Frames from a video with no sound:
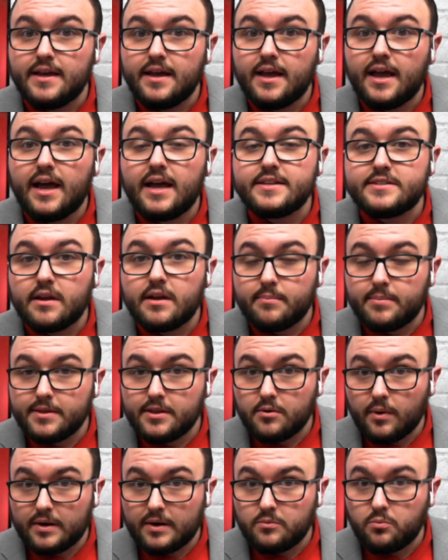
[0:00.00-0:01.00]
As
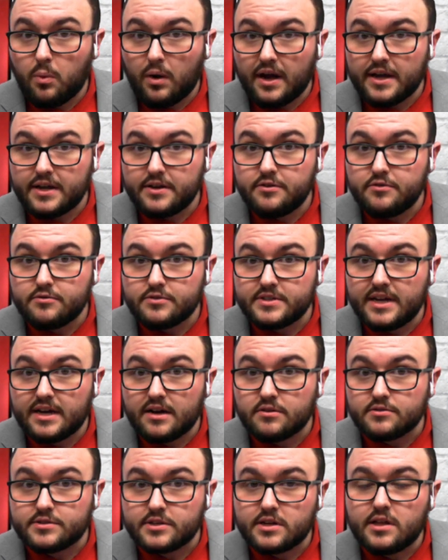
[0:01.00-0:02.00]
WNY News
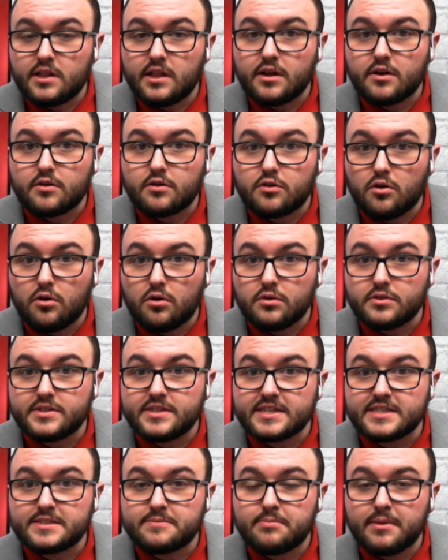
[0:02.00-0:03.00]
Now's Claire
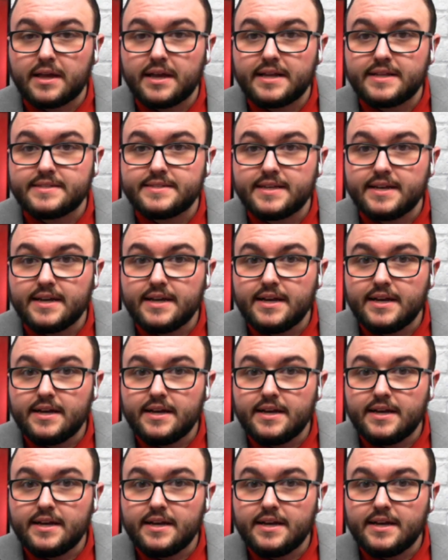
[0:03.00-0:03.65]
Gault explains,